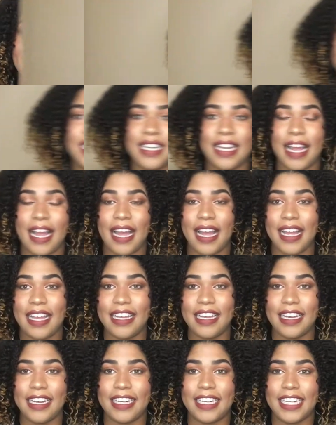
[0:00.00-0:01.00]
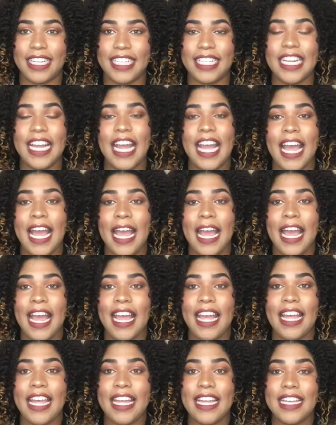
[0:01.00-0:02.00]
Scent Icon
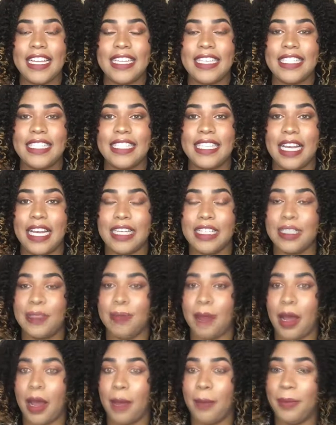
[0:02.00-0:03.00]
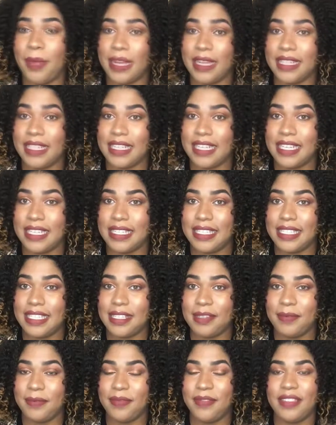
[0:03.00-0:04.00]
is a small business
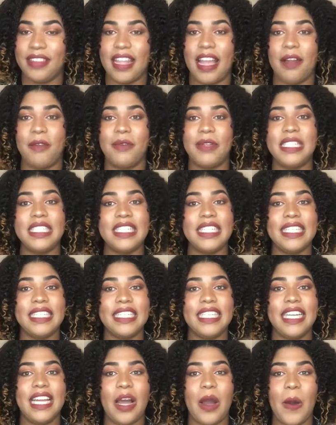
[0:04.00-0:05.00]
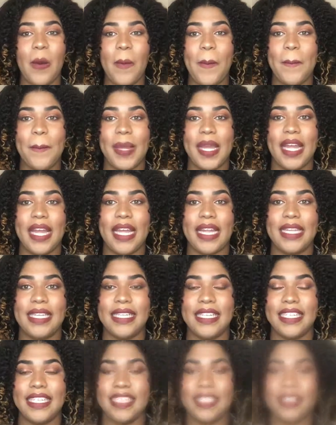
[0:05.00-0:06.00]
that recently opened